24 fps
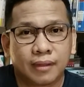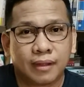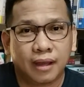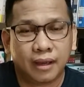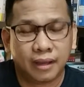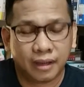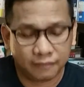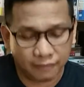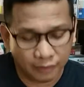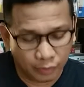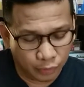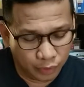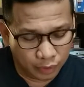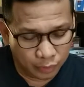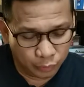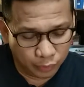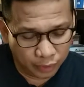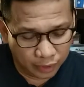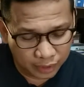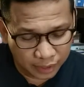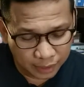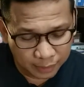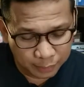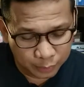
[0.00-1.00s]
Hi everyone,
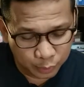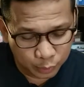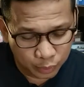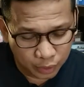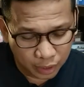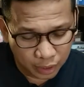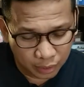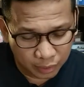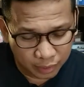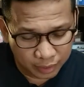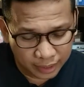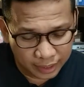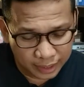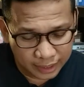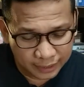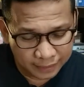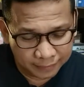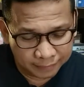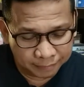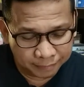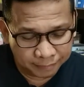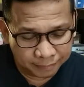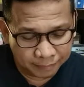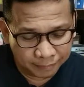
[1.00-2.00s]
welcome to our
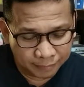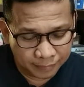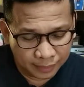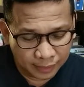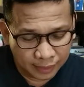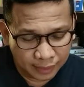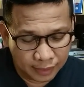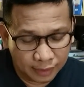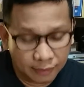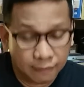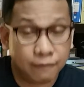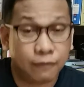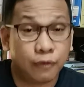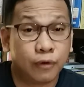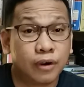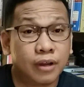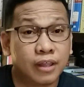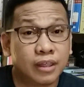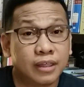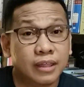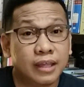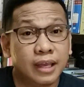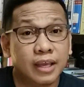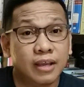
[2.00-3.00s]

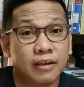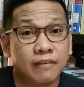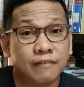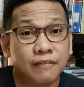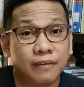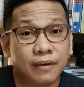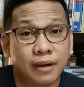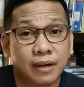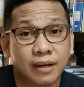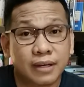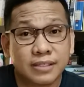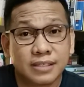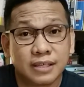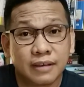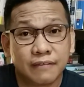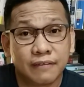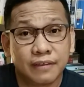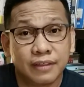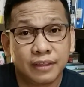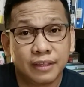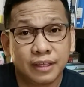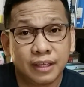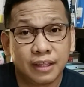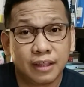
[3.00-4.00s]
fourth day of our
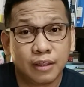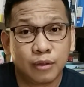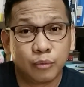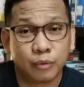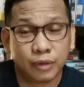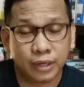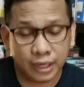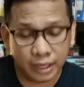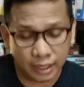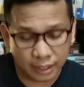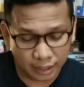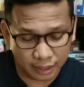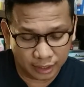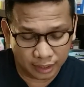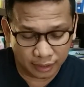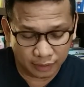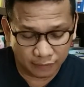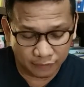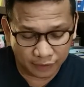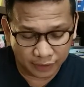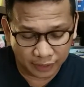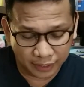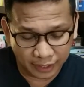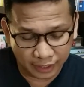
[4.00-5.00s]
17th week
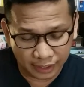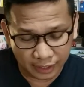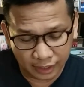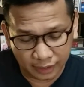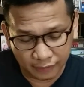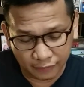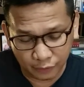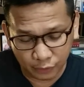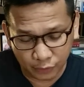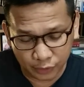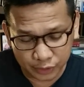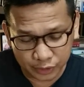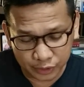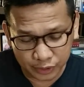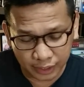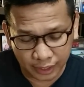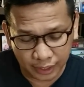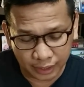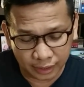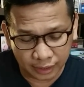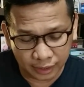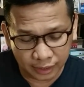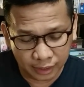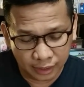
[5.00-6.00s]
of our daily devotion,
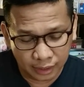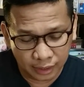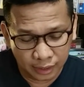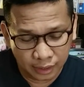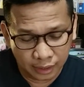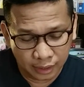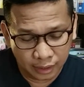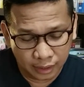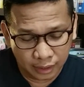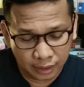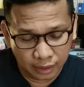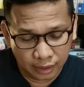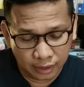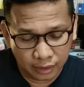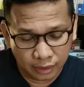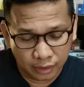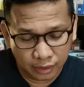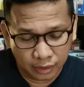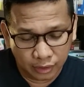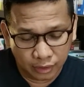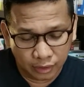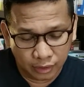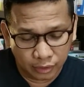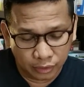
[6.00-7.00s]
and
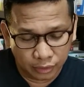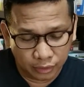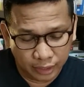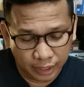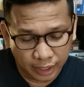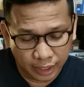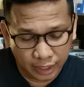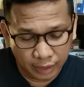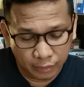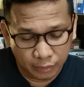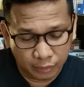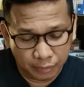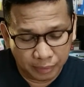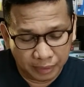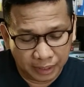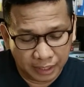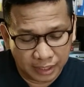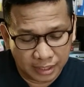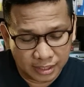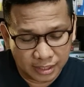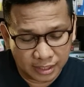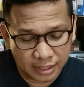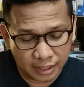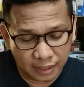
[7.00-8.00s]
today we'll be
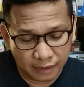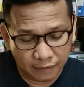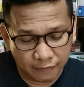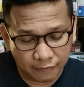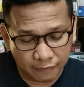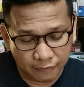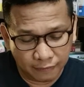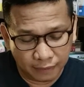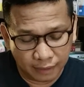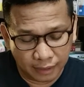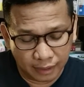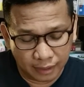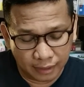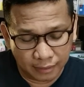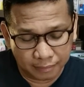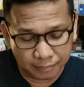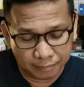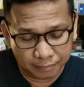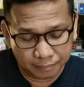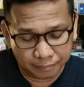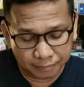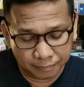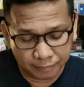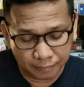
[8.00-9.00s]
listening
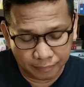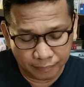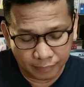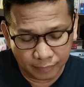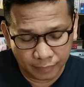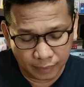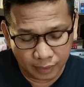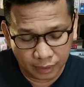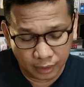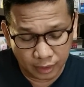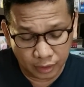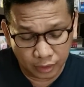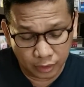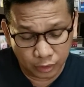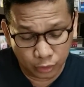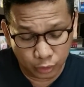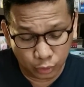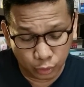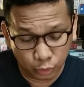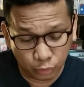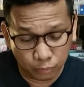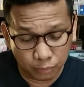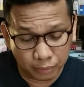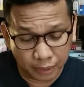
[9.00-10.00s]

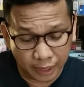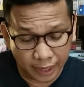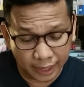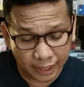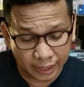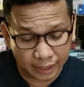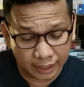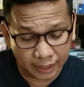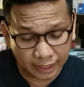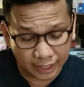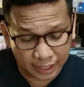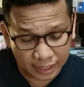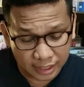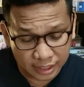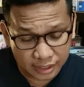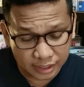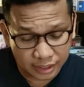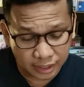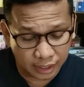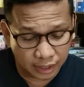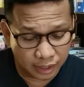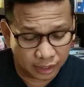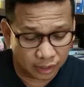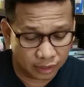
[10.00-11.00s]
to Brian
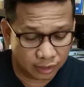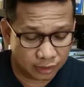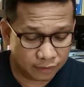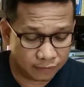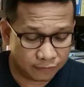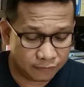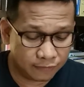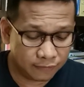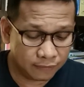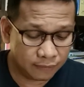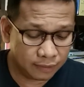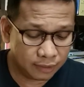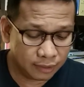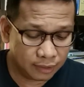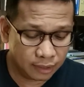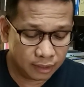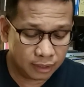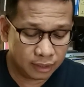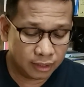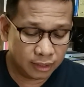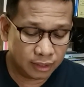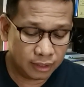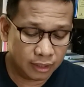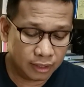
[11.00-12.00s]
Kinzel of
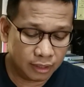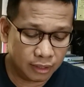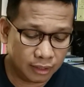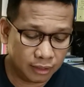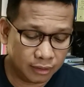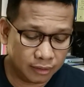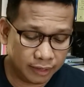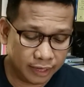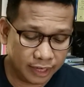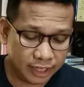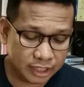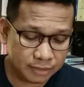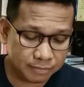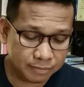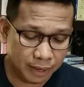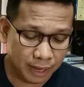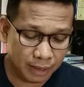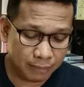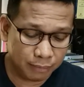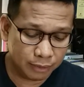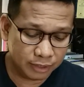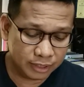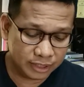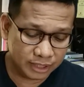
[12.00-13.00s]
Grace
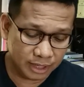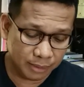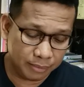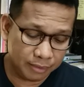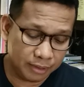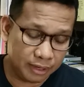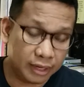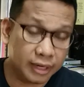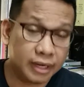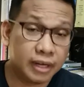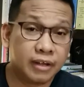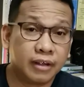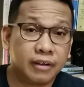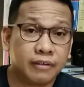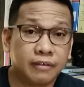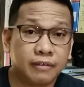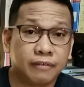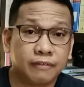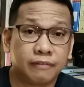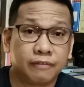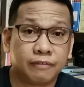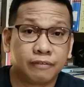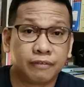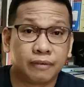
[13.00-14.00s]
Bible Seminary
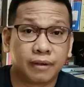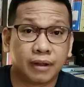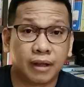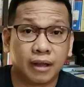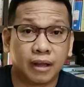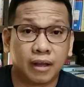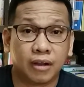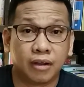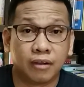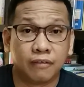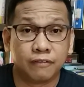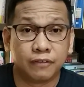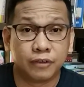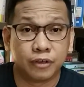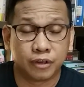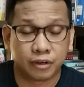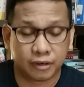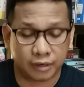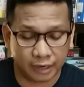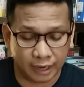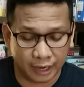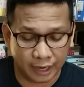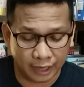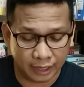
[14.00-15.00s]
of
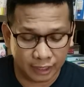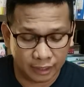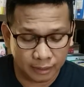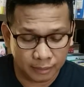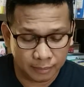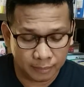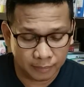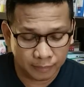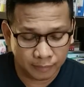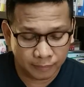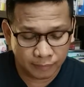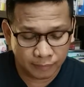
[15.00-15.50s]
Ukraine.